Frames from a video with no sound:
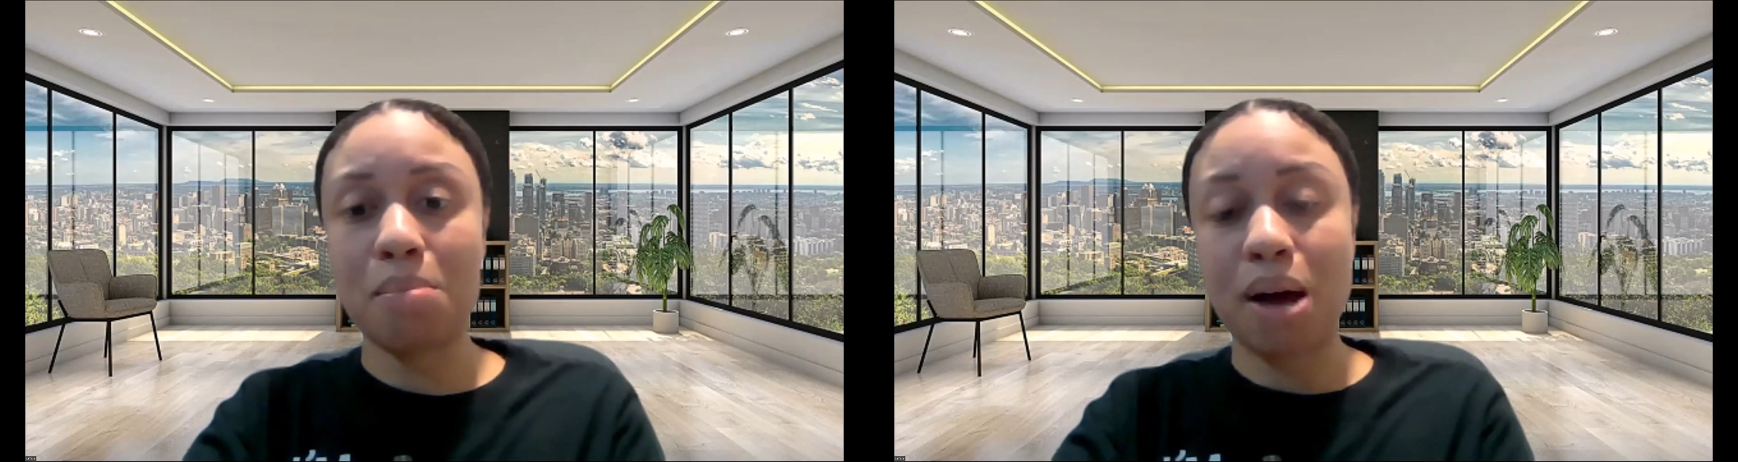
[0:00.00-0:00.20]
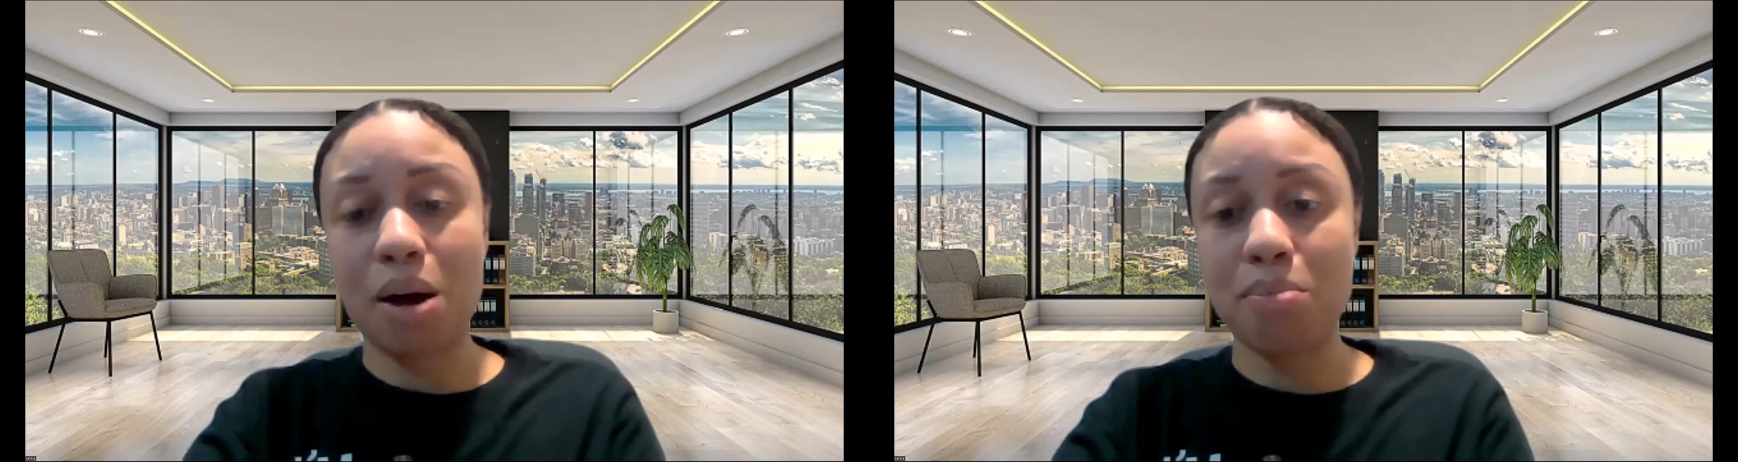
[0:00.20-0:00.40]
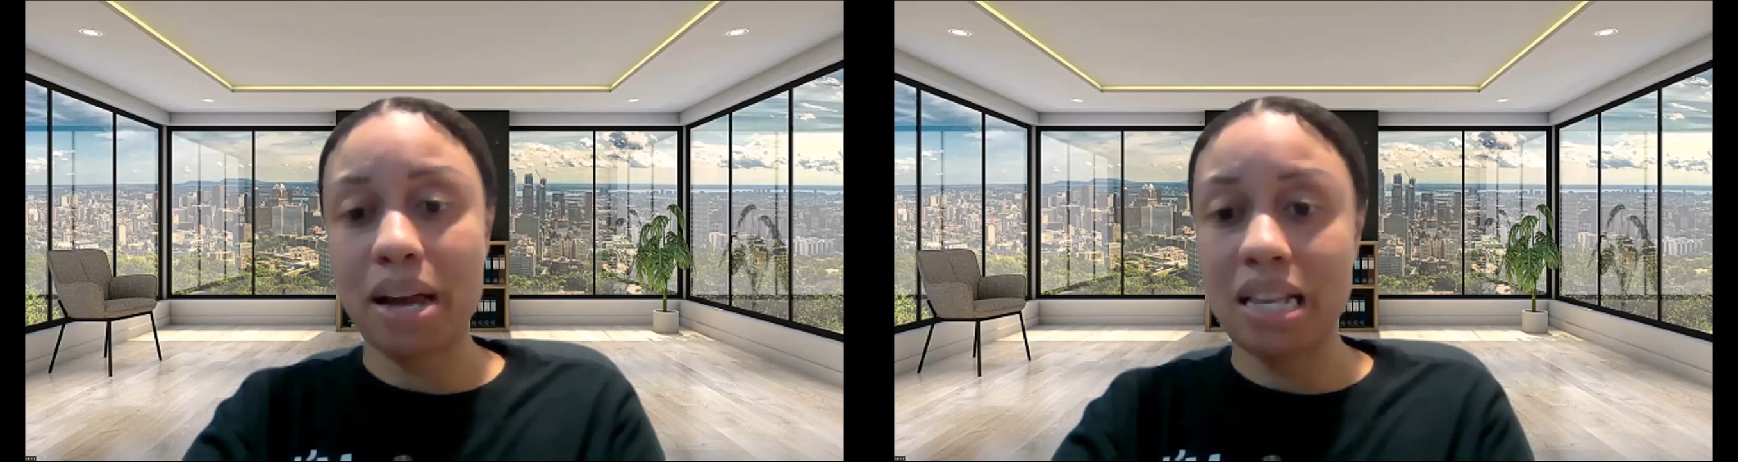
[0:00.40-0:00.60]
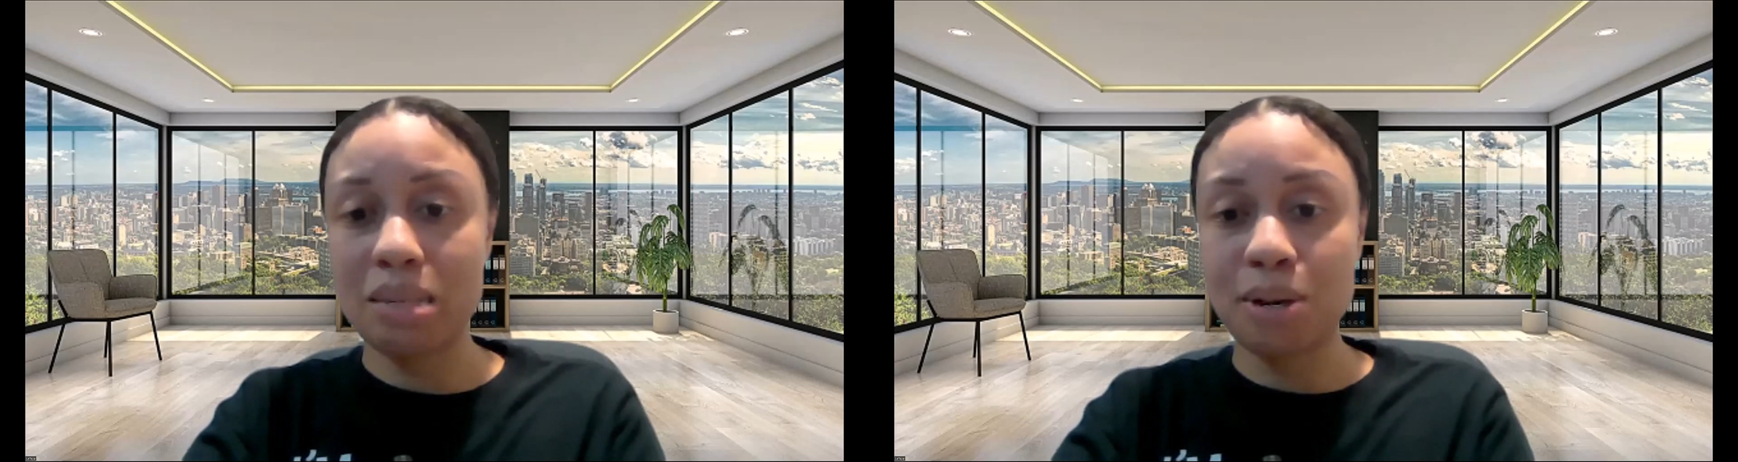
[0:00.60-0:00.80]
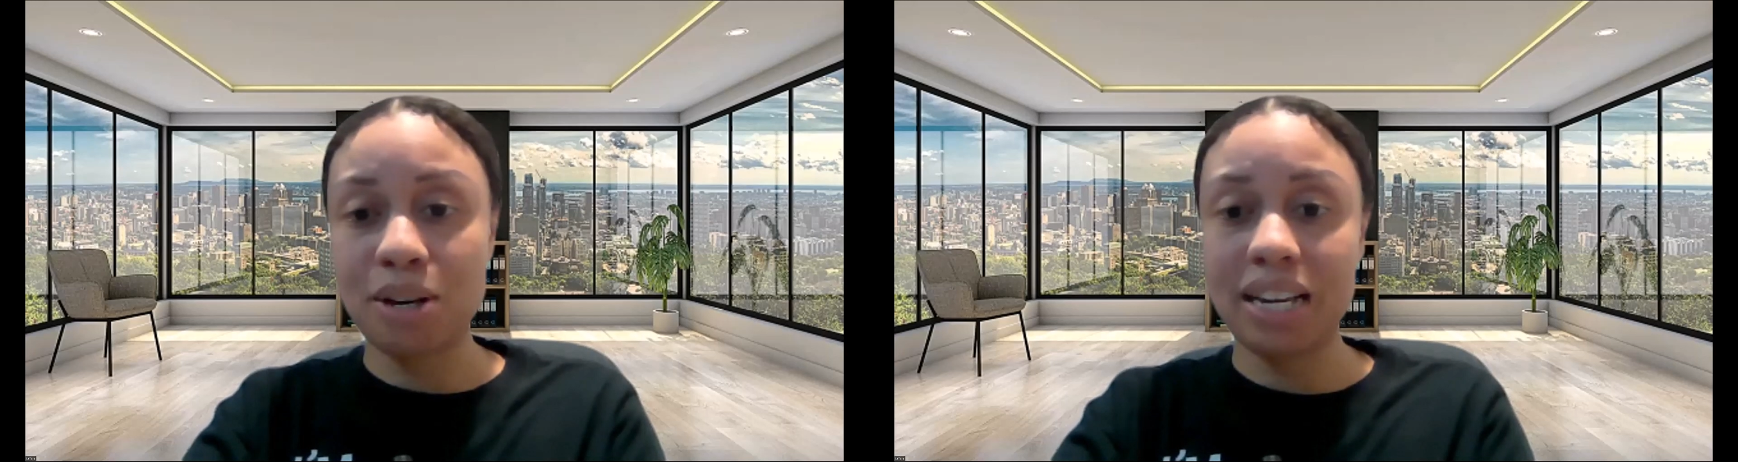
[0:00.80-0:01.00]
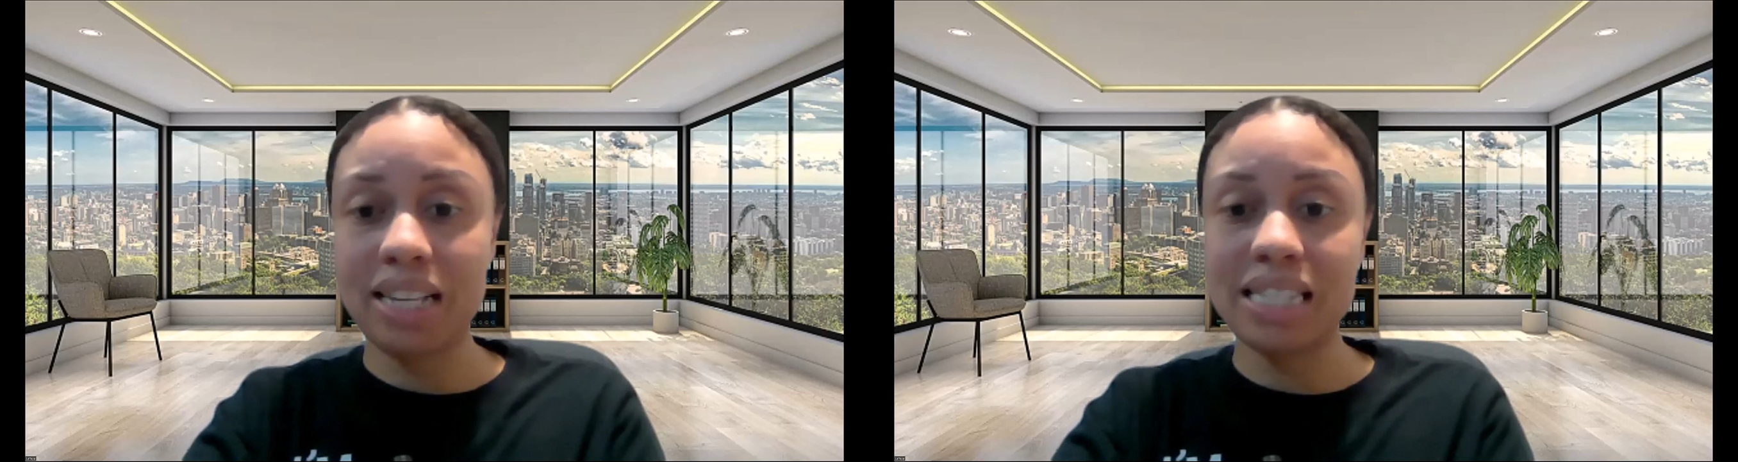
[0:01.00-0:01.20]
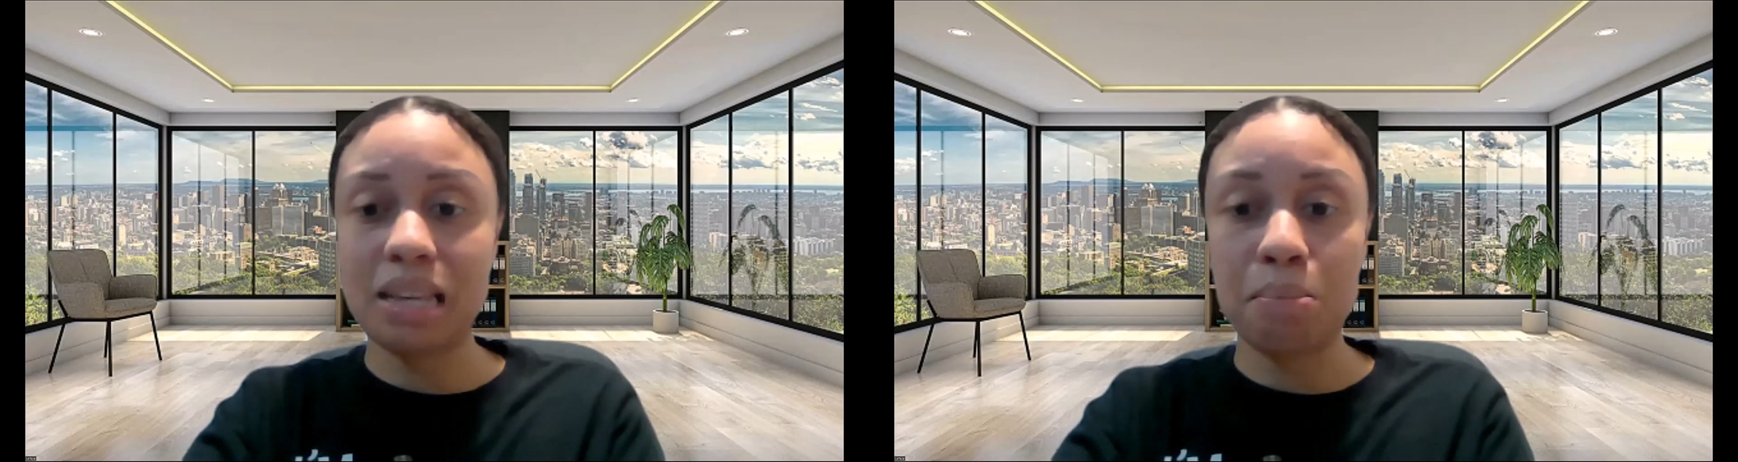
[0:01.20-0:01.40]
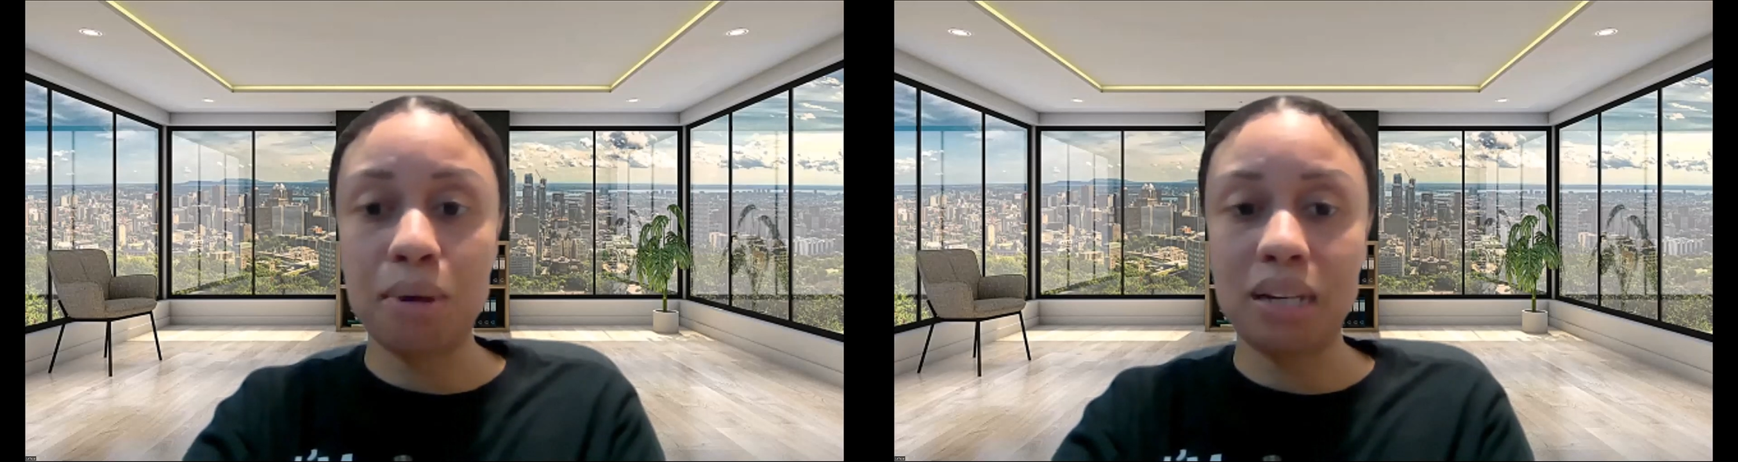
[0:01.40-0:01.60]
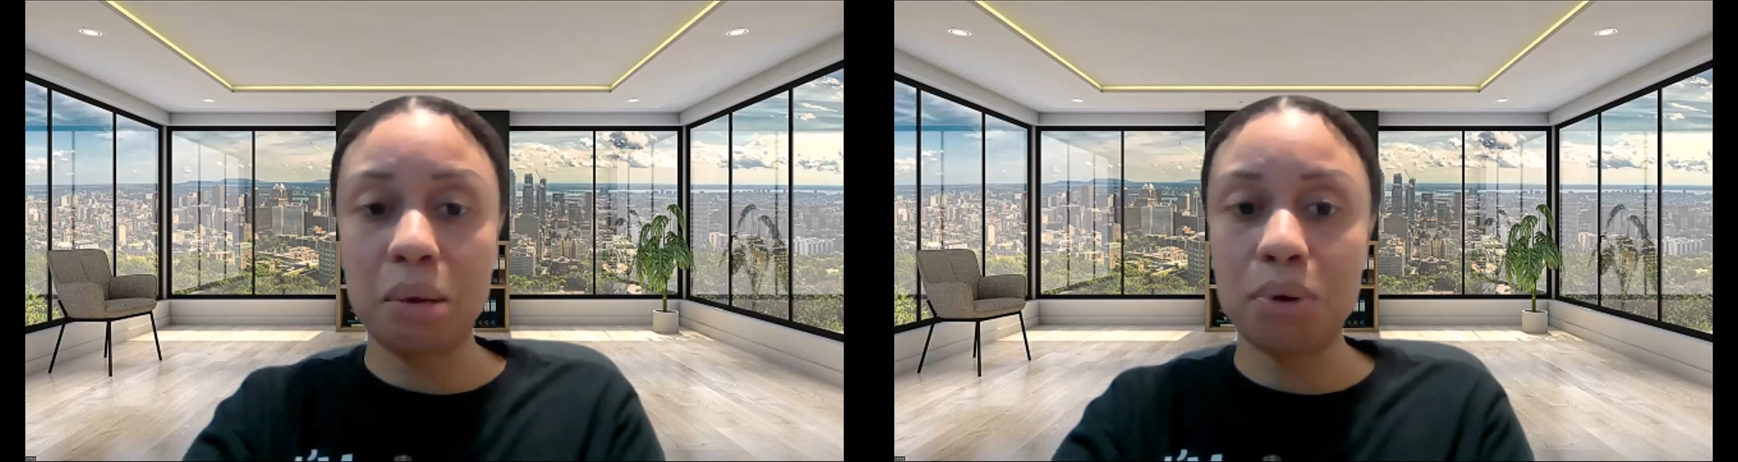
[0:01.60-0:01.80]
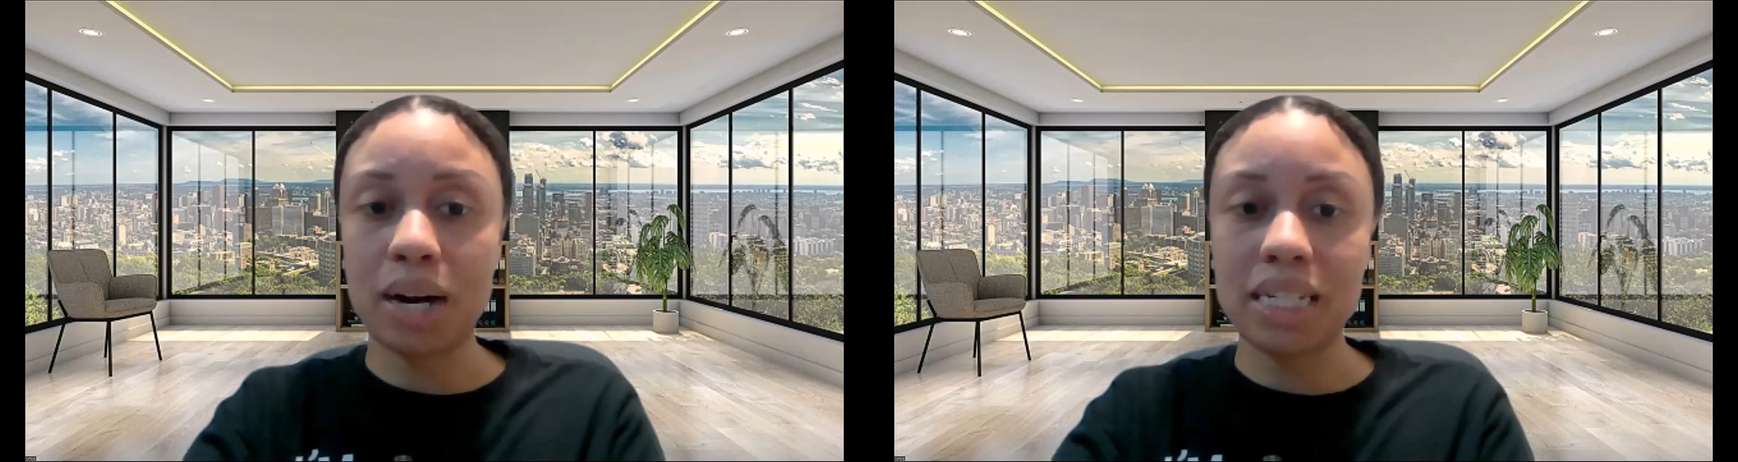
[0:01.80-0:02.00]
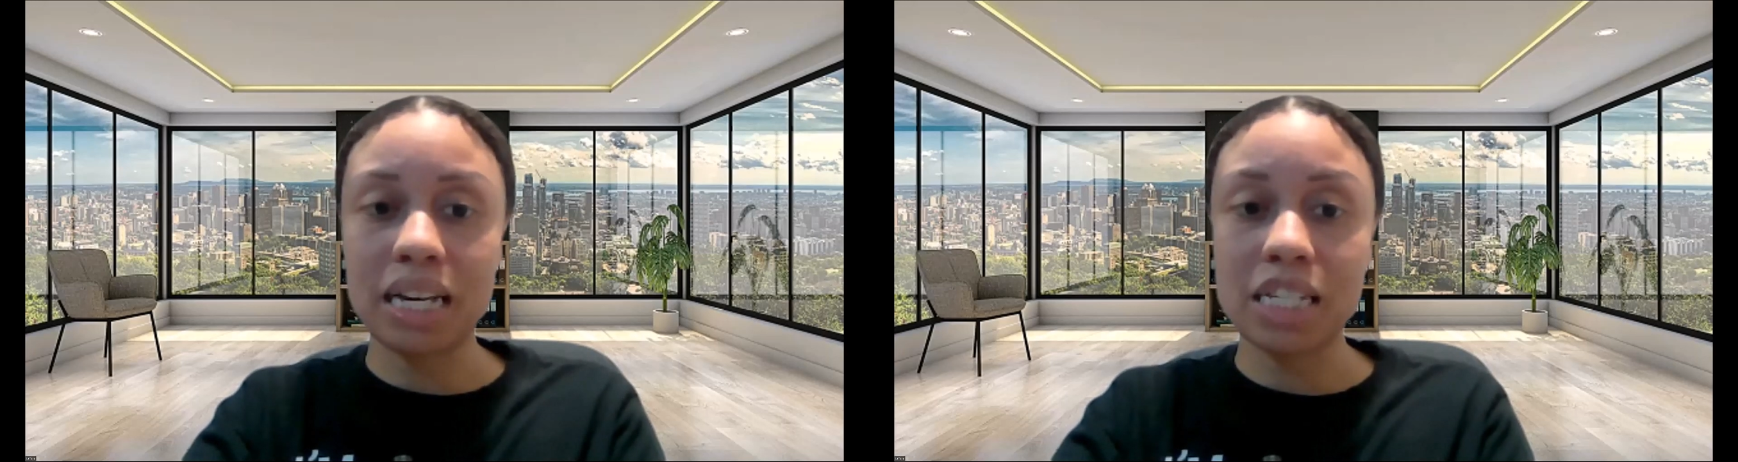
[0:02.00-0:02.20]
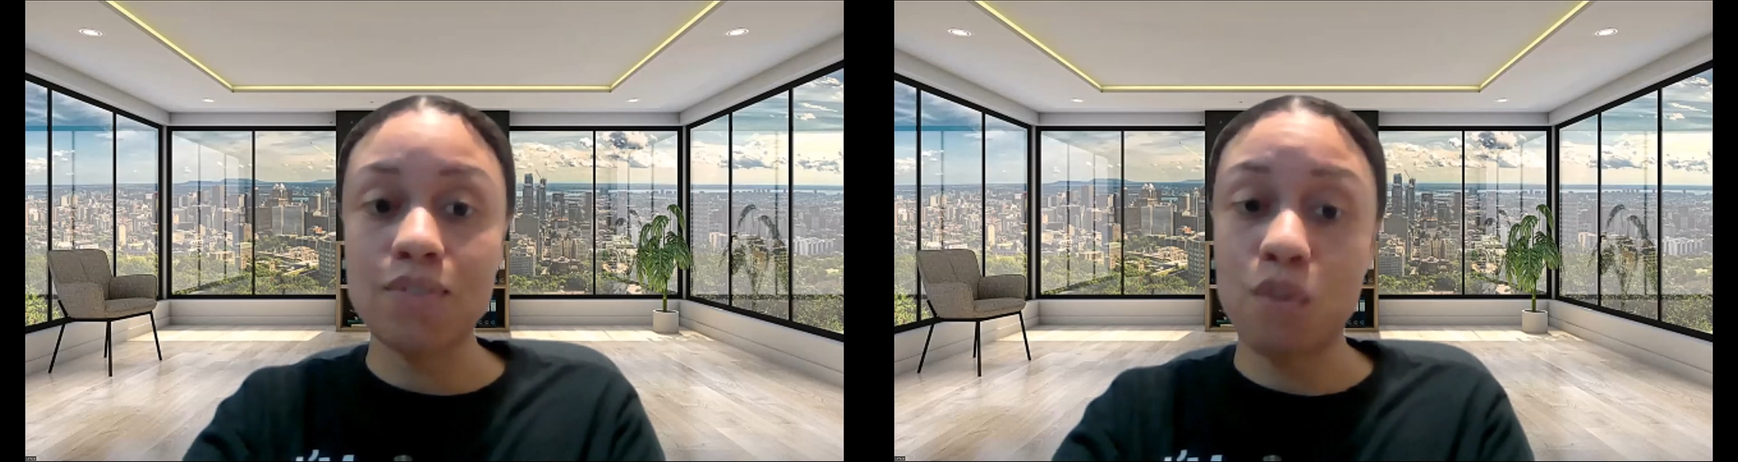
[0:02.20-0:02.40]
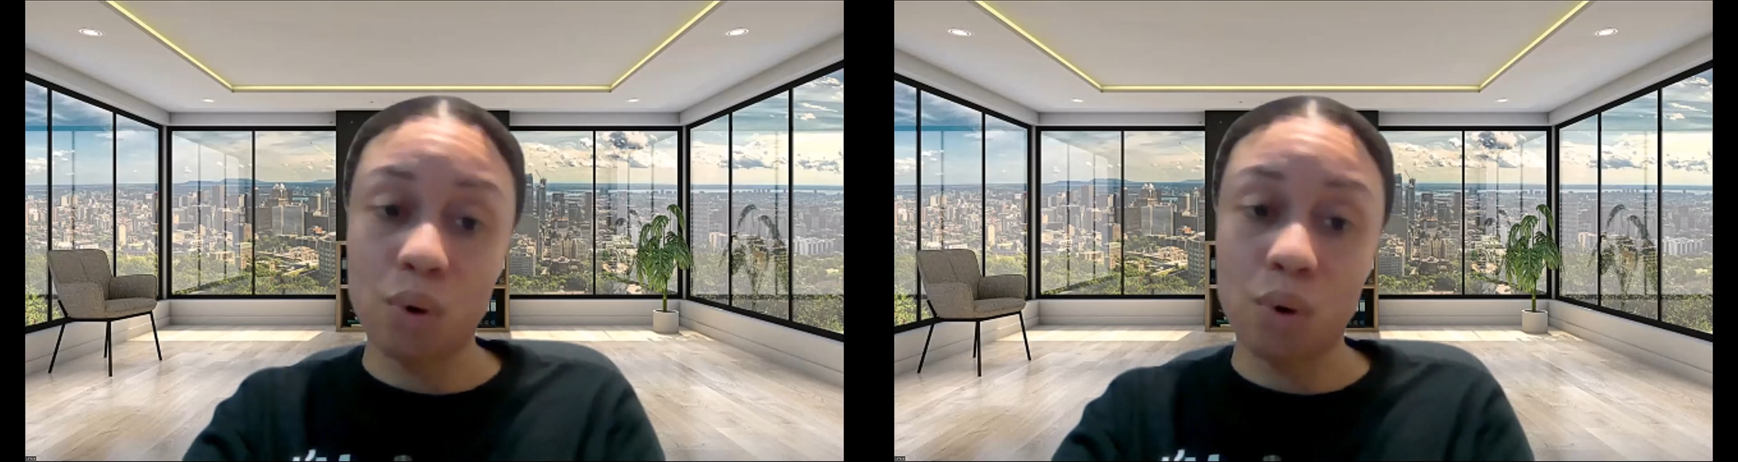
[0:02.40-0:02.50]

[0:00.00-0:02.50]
about my experience in building projects